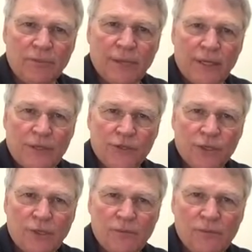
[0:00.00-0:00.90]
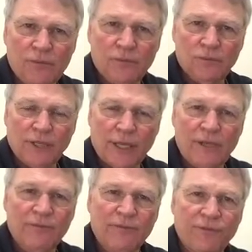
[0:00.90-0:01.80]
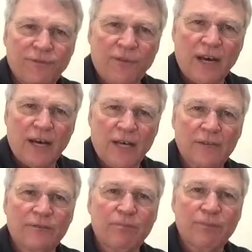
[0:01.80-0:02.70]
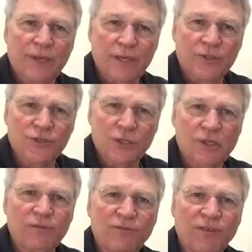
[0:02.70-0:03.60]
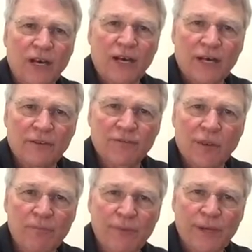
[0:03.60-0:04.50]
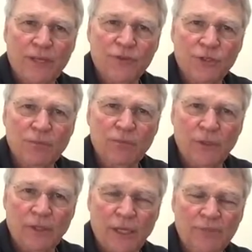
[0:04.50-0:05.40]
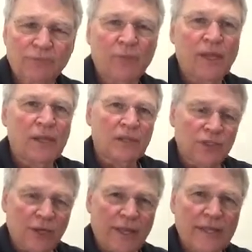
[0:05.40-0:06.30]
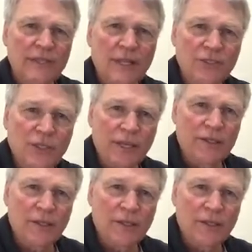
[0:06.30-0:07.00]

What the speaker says: pinch, okay? 5 pinch, 5 pinch, okay? So that sounds like,